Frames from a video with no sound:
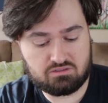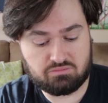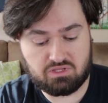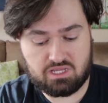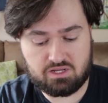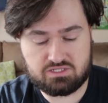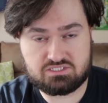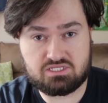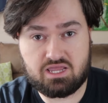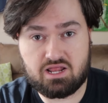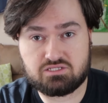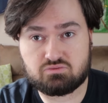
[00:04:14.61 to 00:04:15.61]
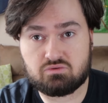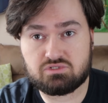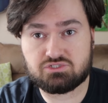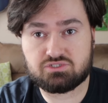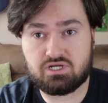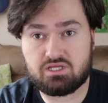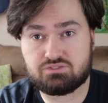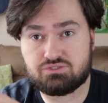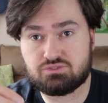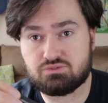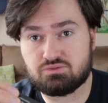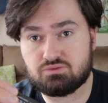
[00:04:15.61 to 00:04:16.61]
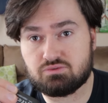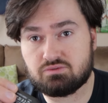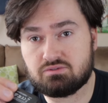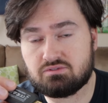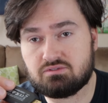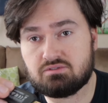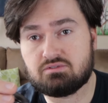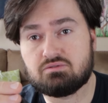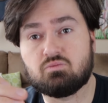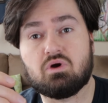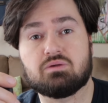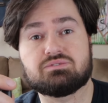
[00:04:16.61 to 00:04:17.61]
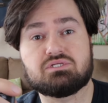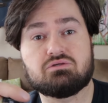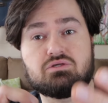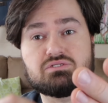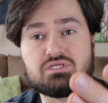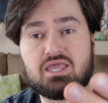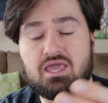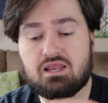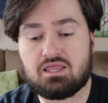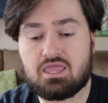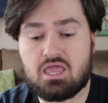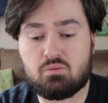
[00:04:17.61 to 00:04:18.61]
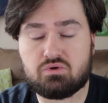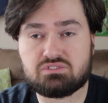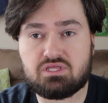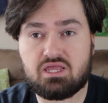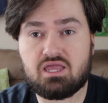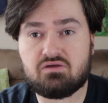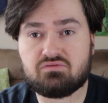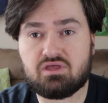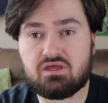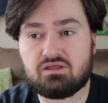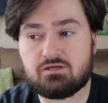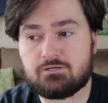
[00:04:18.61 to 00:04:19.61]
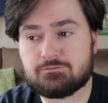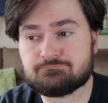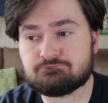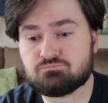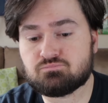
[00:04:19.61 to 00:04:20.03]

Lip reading: But like I was saying, I was wanting to try to, where I'm still using Canon cameras, they have that